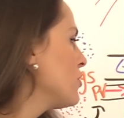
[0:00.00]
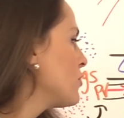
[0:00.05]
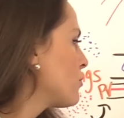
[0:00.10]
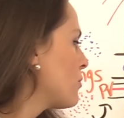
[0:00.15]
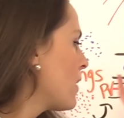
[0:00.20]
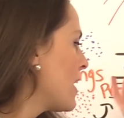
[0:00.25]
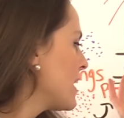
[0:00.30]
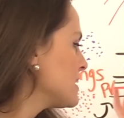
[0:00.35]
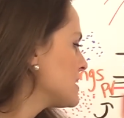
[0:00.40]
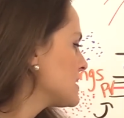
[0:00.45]
the
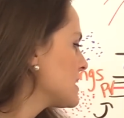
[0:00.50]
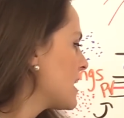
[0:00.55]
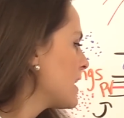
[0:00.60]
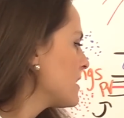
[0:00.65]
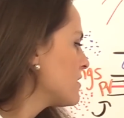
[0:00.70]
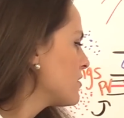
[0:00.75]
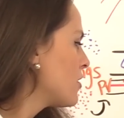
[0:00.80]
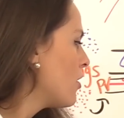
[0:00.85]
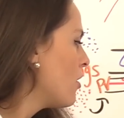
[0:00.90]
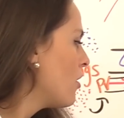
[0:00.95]
right
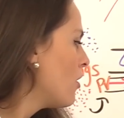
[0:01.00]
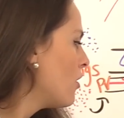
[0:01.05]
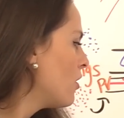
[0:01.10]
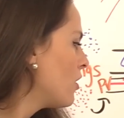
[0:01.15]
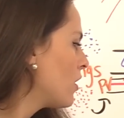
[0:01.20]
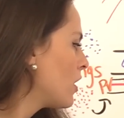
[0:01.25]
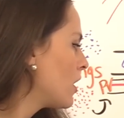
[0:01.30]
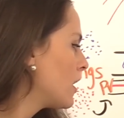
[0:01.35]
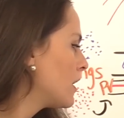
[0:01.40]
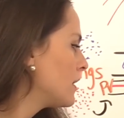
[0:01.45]
side of the
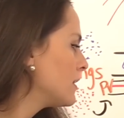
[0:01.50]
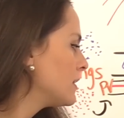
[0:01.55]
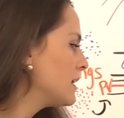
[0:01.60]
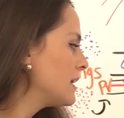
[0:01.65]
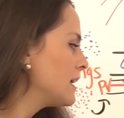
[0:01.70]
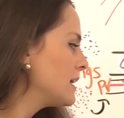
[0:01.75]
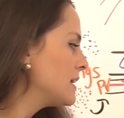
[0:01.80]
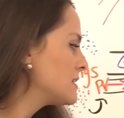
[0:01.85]
heart,